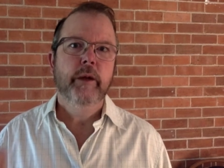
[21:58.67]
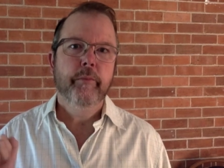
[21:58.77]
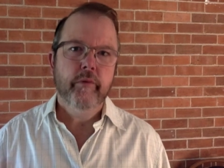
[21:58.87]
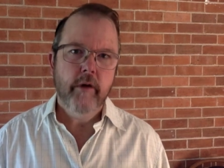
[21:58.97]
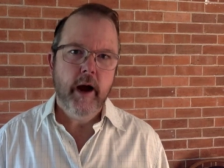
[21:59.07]

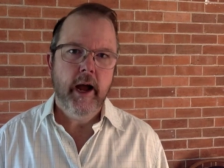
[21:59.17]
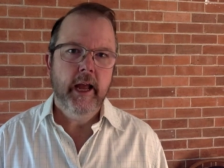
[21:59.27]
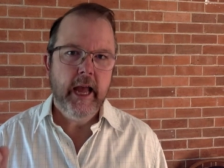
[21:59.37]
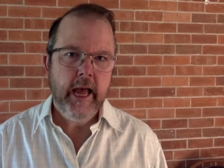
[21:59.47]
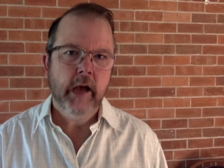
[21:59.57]
pray
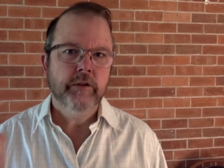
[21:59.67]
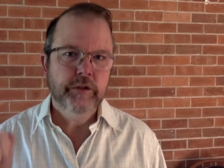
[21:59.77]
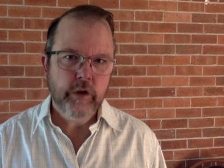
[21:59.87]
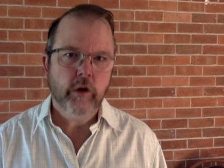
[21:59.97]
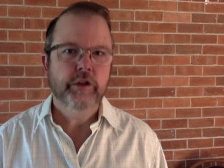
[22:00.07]
our
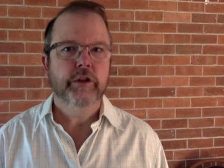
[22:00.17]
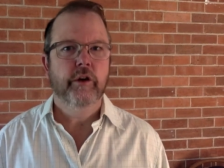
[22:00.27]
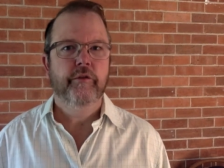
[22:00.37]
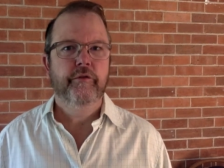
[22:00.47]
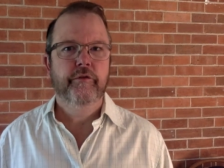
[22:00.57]
socks
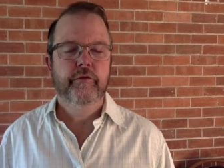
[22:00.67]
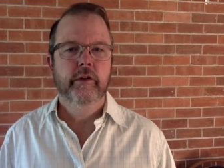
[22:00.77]
off.